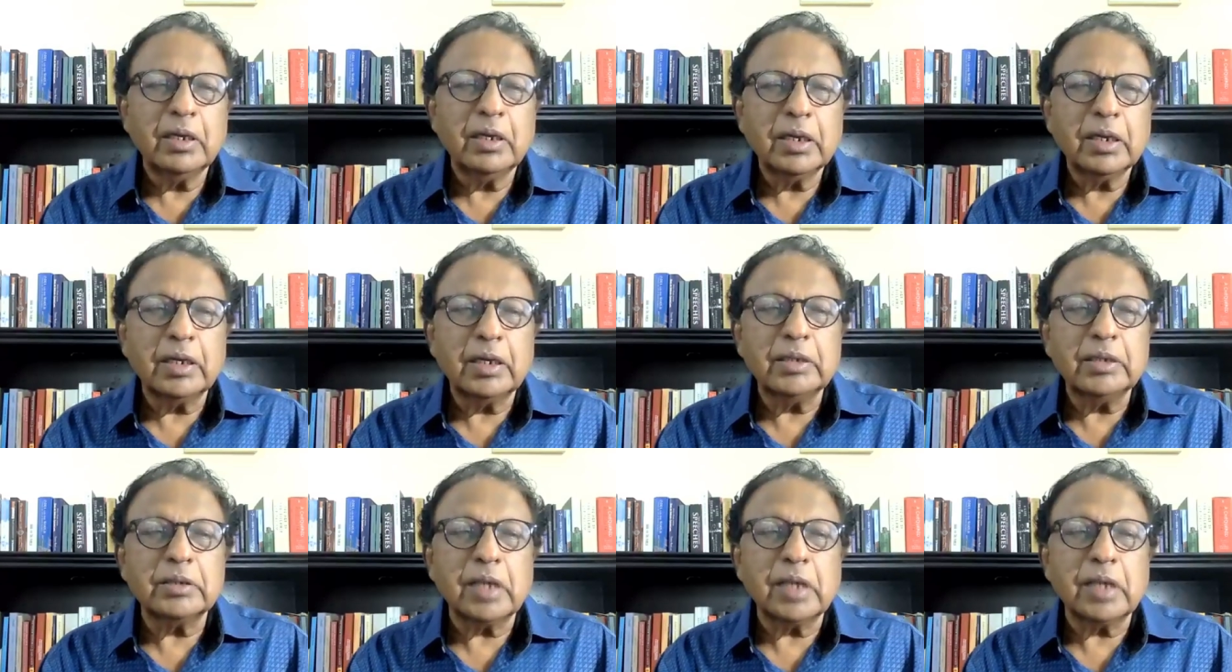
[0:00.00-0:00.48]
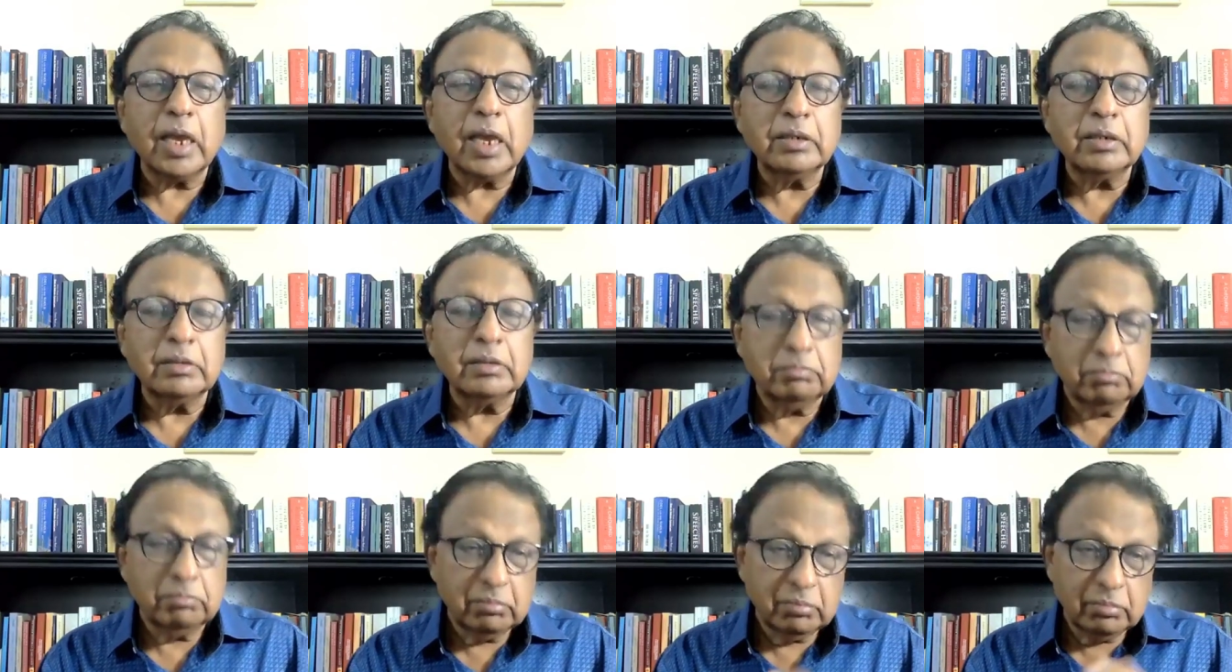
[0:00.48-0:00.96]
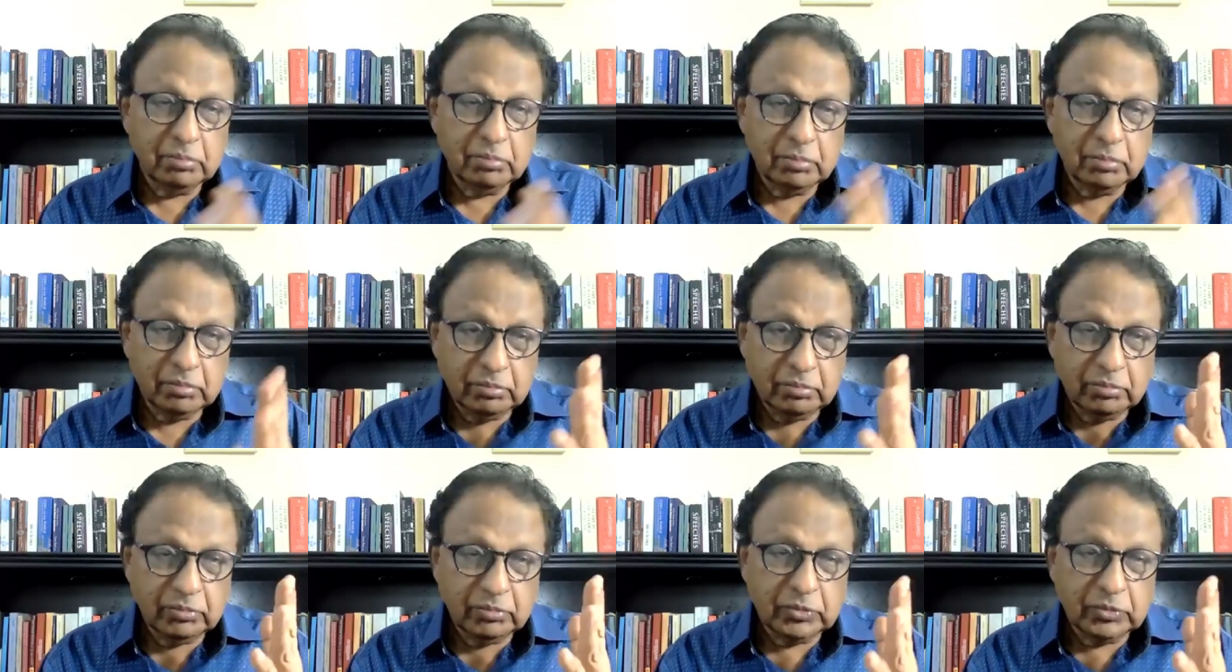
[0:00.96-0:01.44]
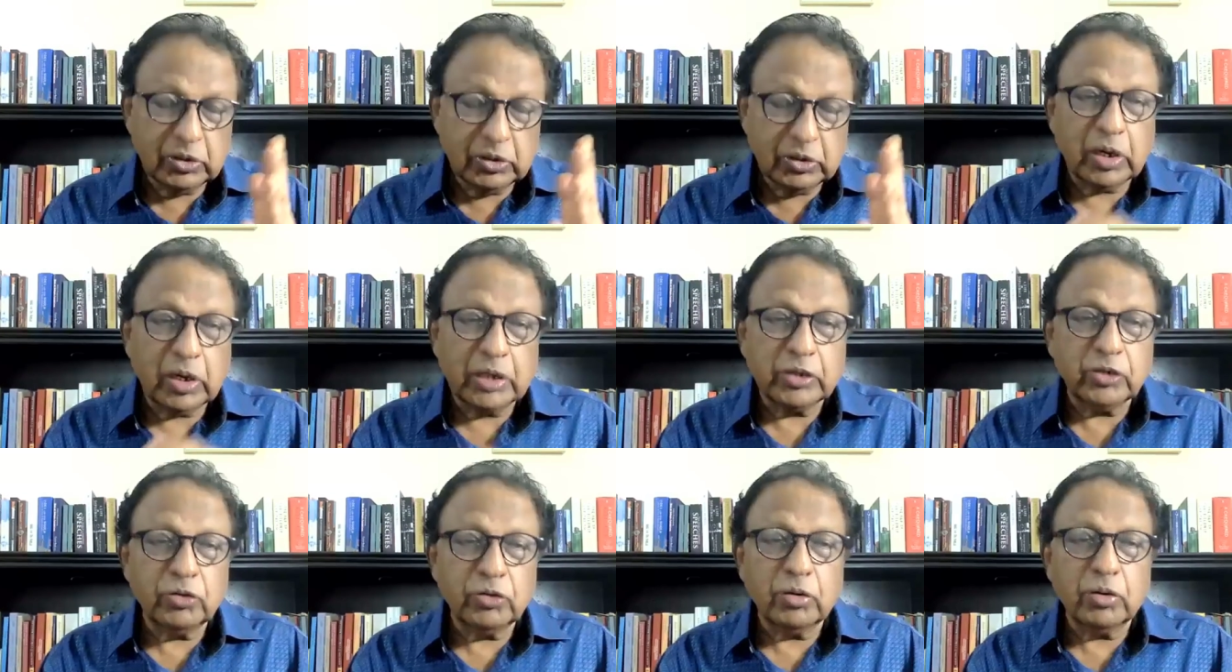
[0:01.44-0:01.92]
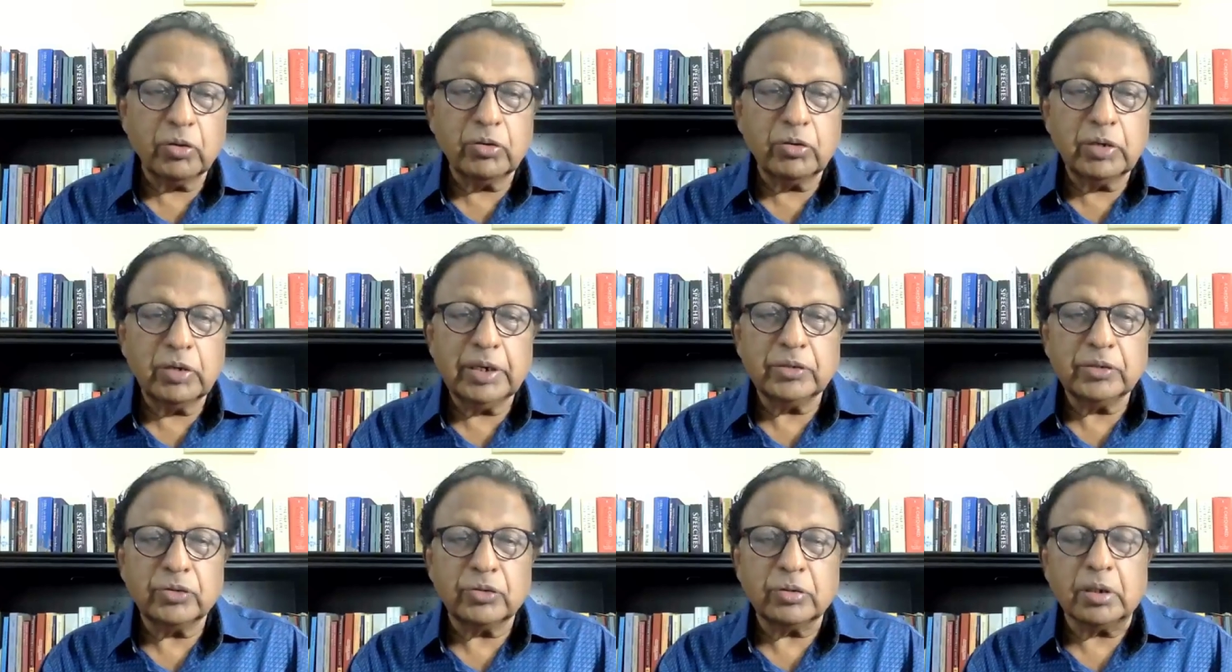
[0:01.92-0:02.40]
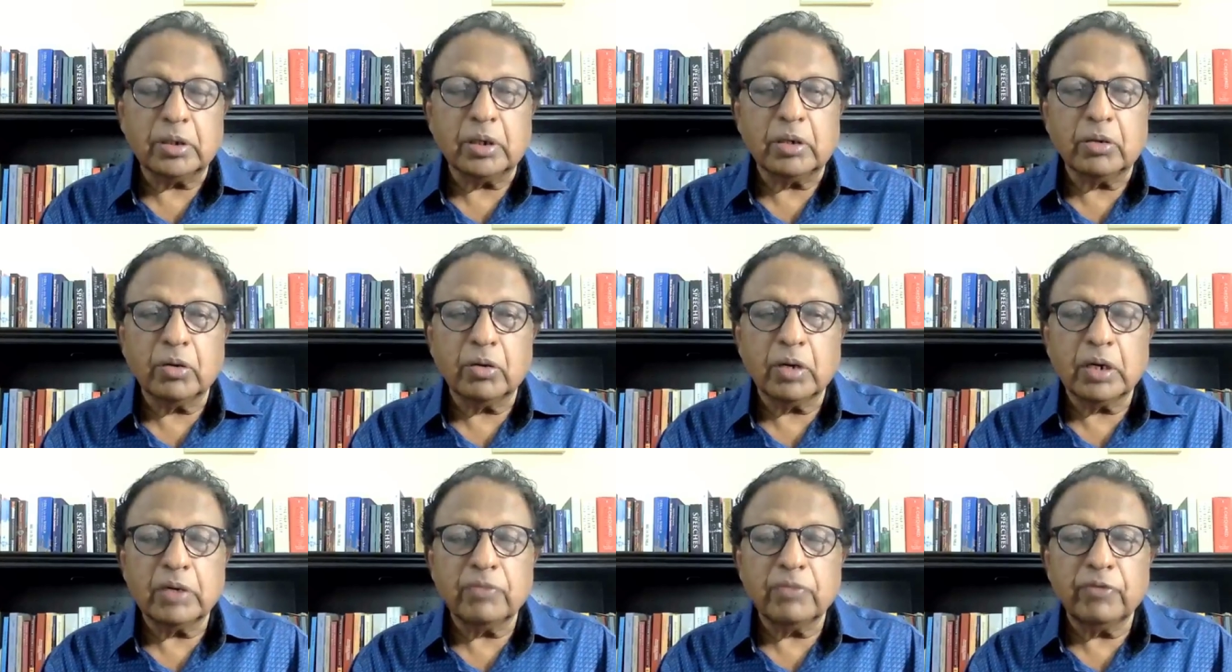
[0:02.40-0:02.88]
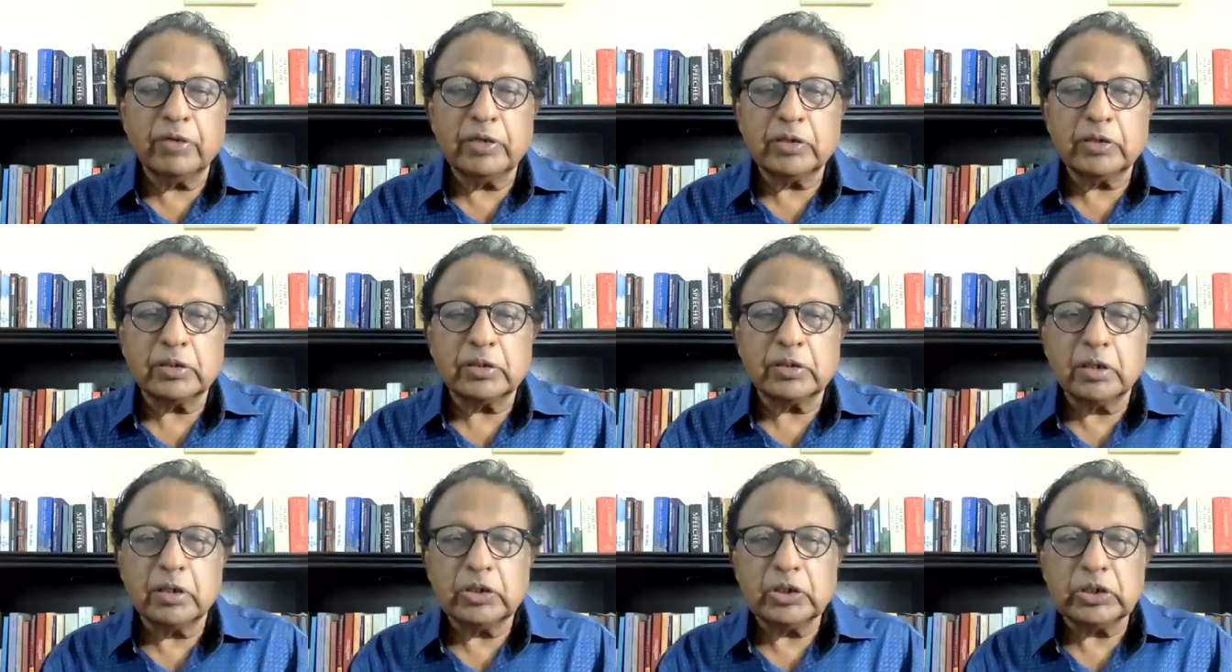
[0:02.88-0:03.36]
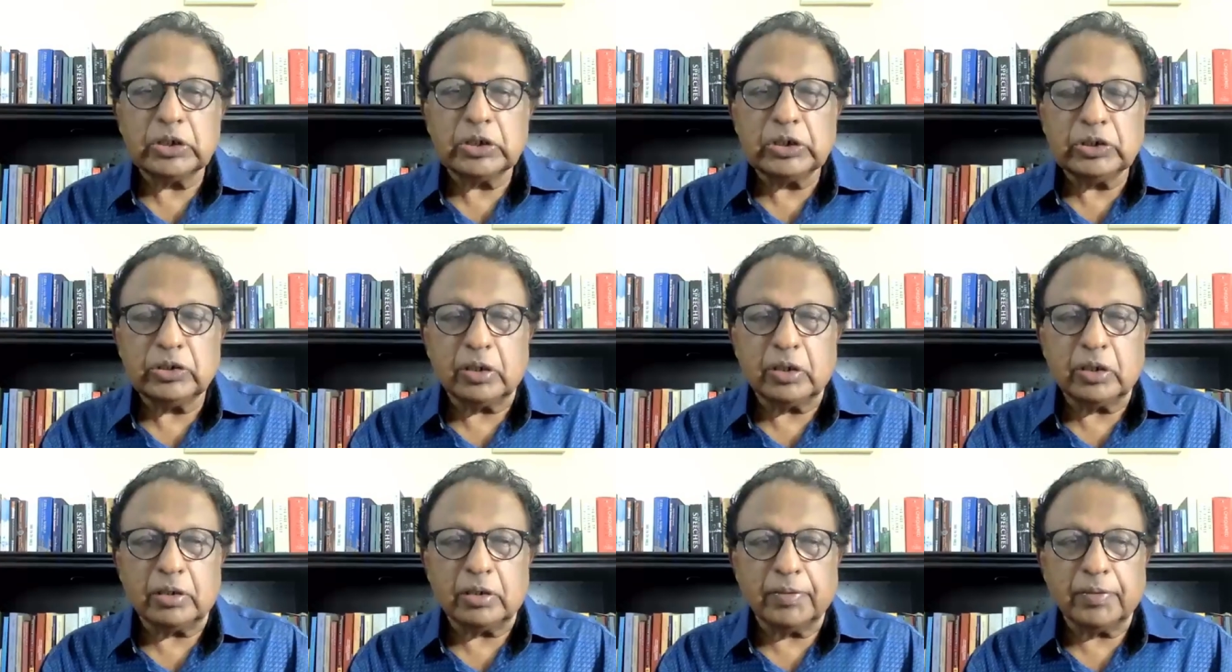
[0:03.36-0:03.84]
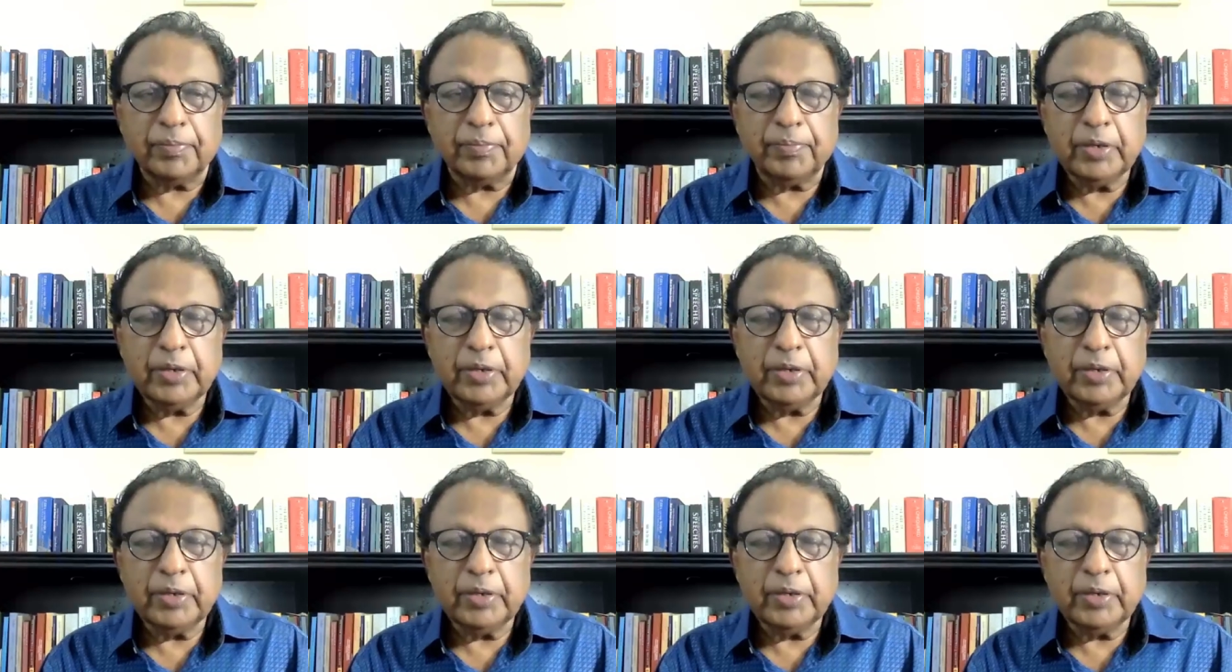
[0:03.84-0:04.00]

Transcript: He said, look at your own history, look at Winston Churchill.